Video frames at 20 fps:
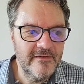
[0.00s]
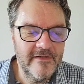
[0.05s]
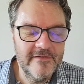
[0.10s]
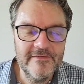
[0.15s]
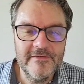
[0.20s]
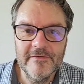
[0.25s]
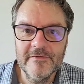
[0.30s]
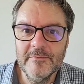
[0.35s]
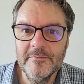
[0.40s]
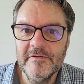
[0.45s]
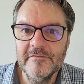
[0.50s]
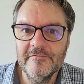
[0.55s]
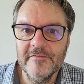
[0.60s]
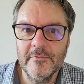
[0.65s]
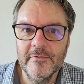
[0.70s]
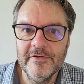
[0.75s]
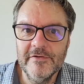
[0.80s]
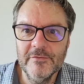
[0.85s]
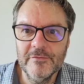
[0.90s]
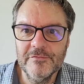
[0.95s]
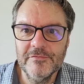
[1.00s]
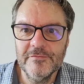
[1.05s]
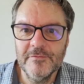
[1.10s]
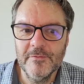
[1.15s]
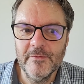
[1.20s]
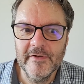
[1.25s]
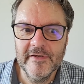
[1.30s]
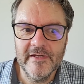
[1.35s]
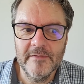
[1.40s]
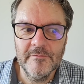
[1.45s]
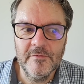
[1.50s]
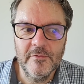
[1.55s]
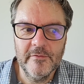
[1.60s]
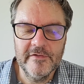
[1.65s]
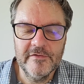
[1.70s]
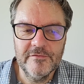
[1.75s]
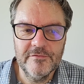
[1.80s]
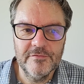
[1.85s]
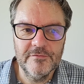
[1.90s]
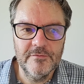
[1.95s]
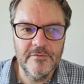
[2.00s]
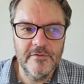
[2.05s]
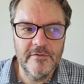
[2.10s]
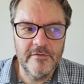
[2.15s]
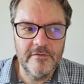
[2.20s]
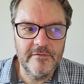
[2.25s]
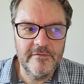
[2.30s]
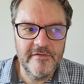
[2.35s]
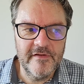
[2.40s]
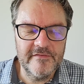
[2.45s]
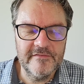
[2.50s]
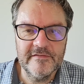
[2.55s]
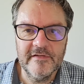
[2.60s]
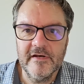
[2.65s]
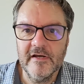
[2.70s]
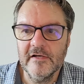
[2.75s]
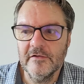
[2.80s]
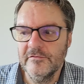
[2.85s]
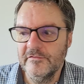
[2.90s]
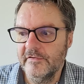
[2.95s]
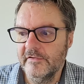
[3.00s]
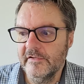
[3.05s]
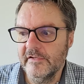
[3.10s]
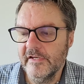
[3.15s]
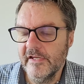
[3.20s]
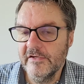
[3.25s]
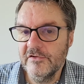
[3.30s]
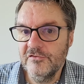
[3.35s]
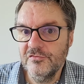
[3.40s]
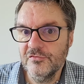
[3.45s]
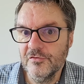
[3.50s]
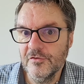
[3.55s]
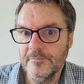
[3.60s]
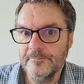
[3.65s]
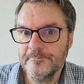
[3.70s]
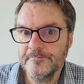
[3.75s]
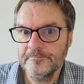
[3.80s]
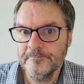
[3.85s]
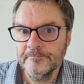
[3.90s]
it's going to be very useful and I'm going to uh, test it out in nature.